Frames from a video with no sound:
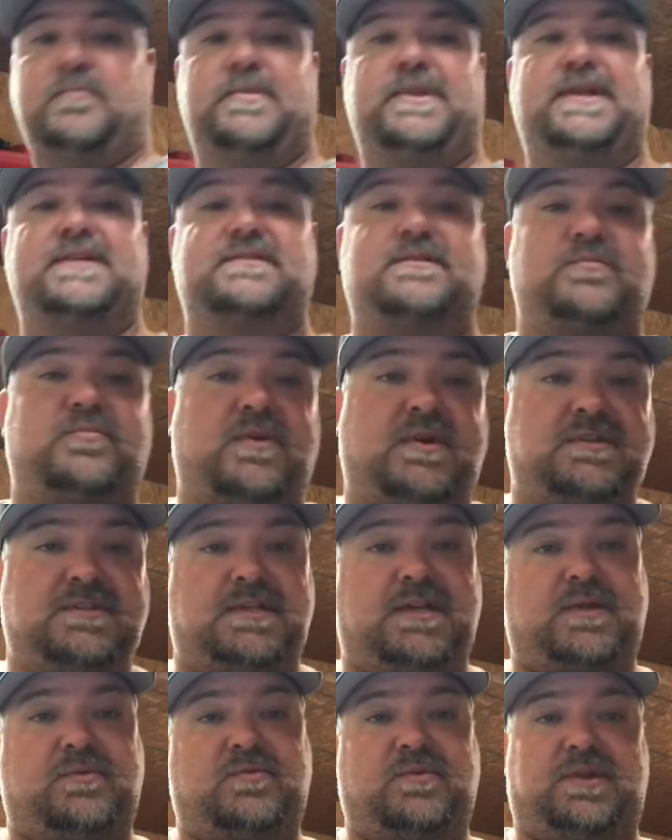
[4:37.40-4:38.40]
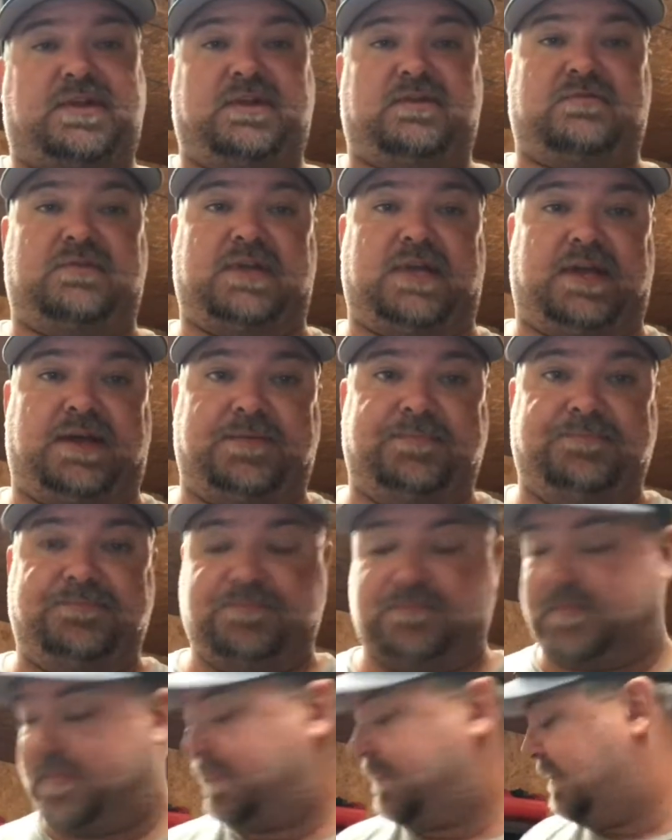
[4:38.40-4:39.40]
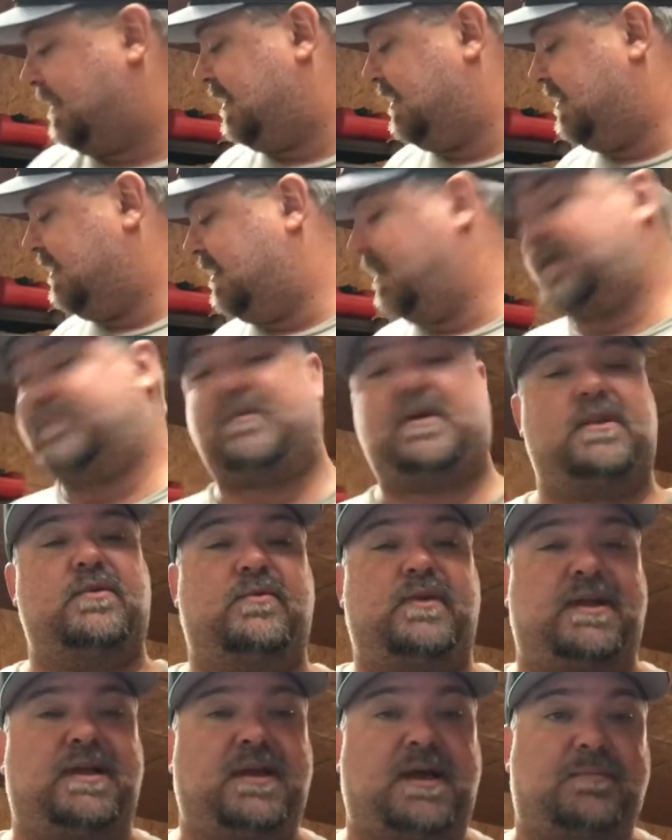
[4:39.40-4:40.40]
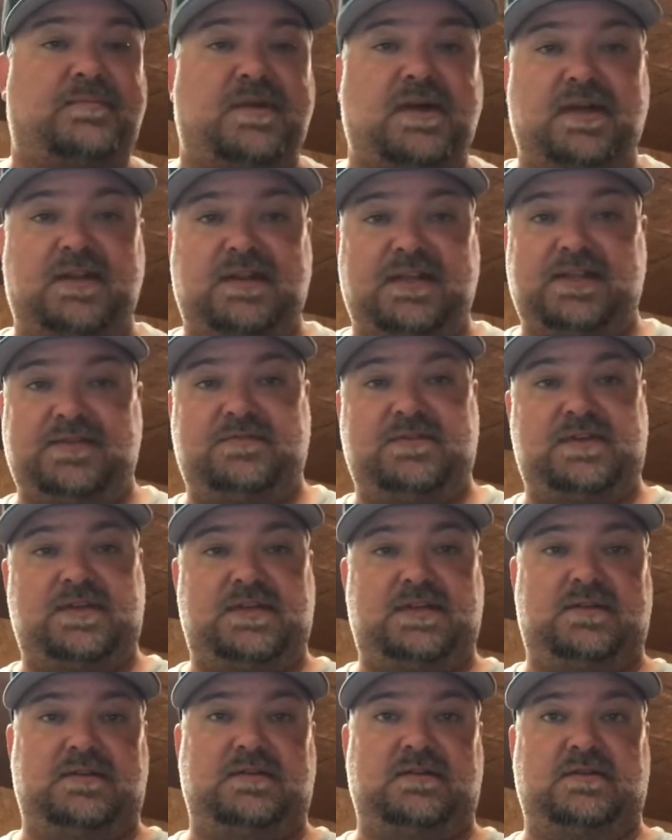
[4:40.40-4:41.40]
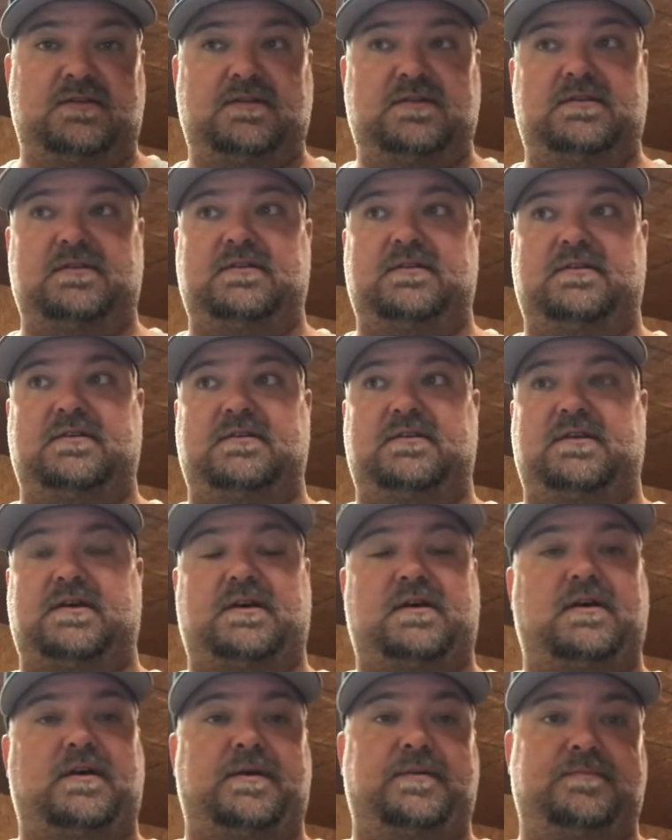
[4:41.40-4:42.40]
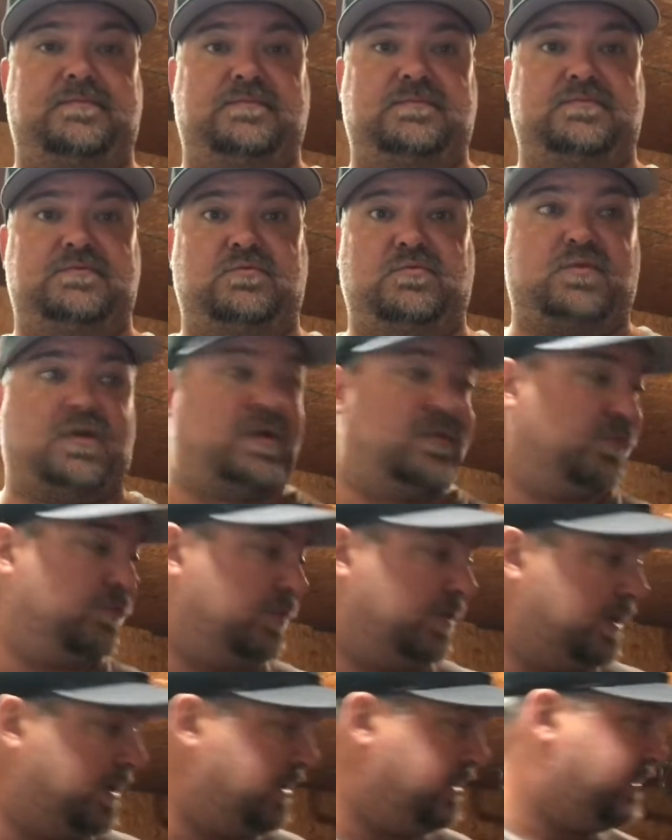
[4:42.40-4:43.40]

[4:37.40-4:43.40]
That's the project I'm working on now. And by the way, I'm not leaving it uh, where I would.